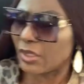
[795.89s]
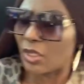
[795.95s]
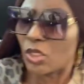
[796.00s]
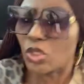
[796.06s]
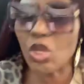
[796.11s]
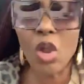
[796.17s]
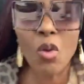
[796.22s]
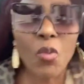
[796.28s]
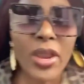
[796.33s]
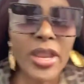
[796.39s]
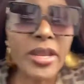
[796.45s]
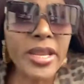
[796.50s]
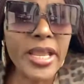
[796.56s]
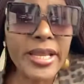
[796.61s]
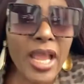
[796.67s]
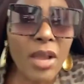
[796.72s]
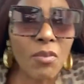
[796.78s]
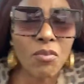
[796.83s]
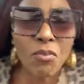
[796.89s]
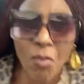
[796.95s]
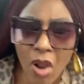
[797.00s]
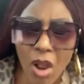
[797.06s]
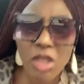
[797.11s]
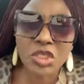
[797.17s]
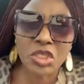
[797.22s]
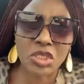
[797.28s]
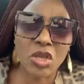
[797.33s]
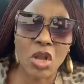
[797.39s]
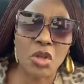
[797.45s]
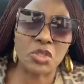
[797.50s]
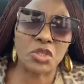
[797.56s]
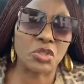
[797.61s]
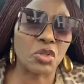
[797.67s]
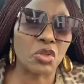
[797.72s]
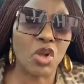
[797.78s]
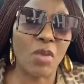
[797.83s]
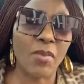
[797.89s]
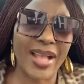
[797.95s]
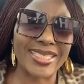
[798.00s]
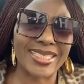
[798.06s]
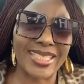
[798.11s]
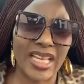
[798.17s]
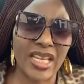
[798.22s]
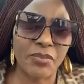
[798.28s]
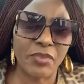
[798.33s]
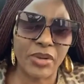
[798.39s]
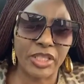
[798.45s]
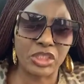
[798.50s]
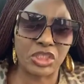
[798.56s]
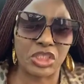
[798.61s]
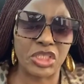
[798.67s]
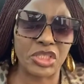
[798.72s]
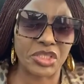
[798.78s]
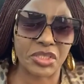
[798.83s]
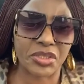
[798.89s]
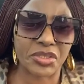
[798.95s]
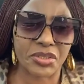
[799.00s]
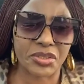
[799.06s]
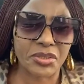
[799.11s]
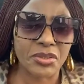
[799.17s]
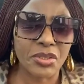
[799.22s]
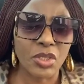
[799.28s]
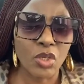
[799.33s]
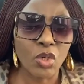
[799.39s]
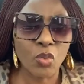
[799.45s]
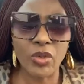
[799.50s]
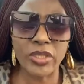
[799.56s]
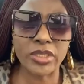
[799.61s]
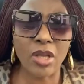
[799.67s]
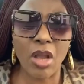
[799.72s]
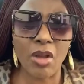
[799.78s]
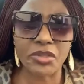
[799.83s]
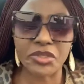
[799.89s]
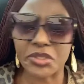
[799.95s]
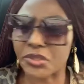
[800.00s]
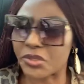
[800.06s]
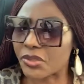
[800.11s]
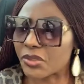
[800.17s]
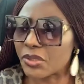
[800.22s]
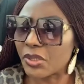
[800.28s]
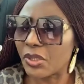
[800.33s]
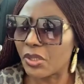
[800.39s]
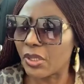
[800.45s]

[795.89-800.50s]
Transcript: So we need more souls to come and celebrate Jesus with us.